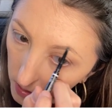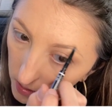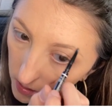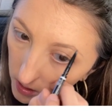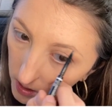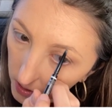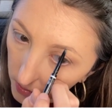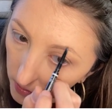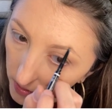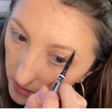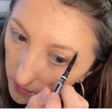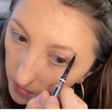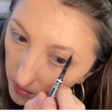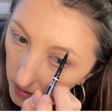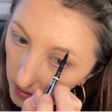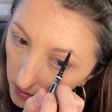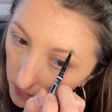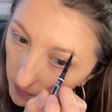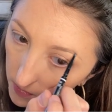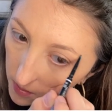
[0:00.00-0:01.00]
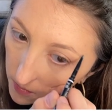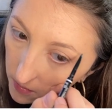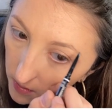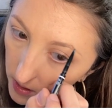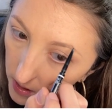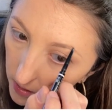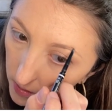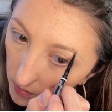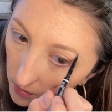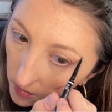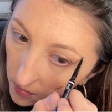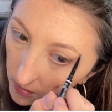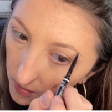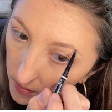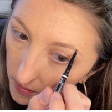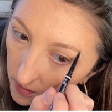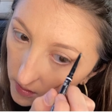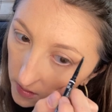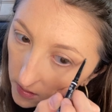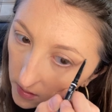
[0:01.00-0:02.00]
I used to pluck my
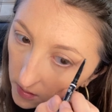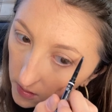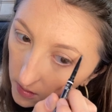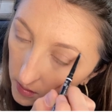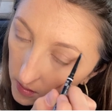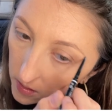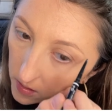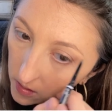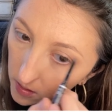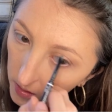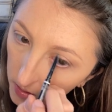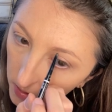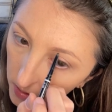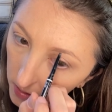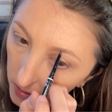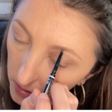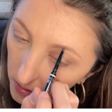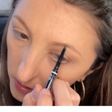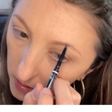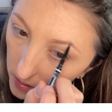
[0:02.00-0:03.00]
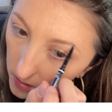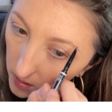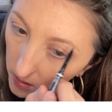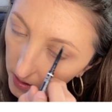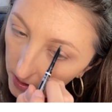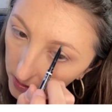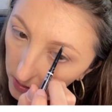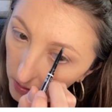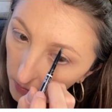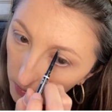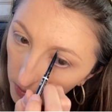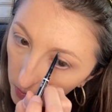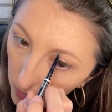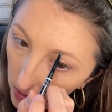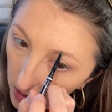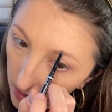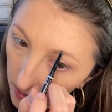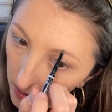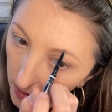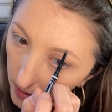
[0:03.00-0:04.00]
brows. That could be
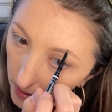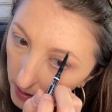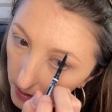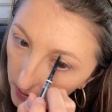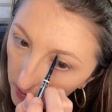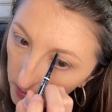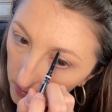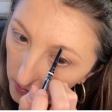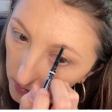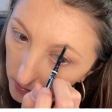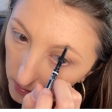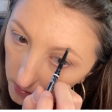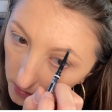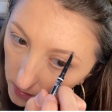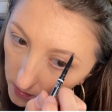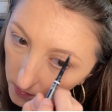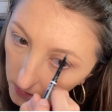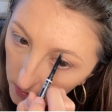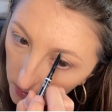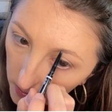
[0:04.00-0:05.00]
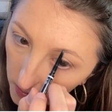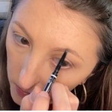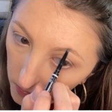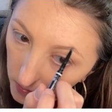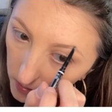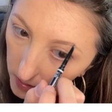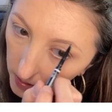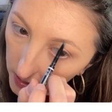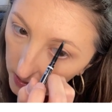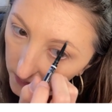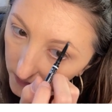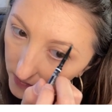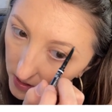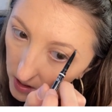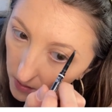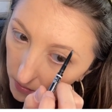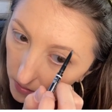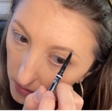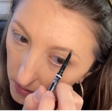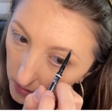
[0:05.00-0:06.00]
why. I really have not
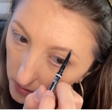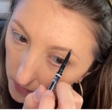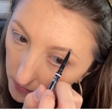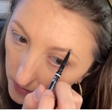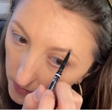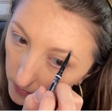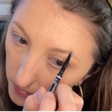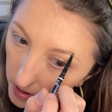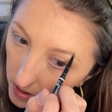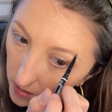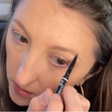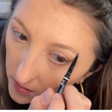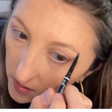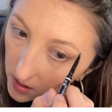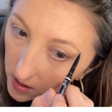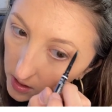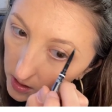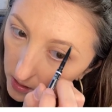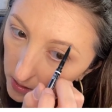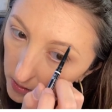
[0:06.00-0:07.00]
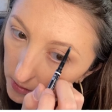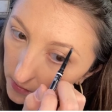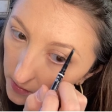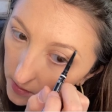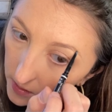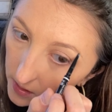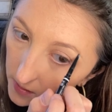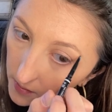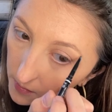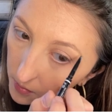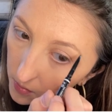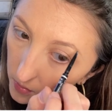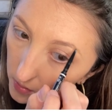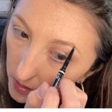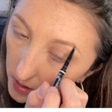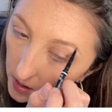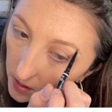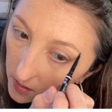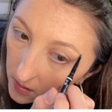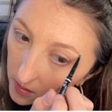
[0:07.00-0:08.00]
plucked my brows in years at this
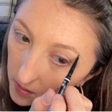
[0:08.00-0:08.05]
point.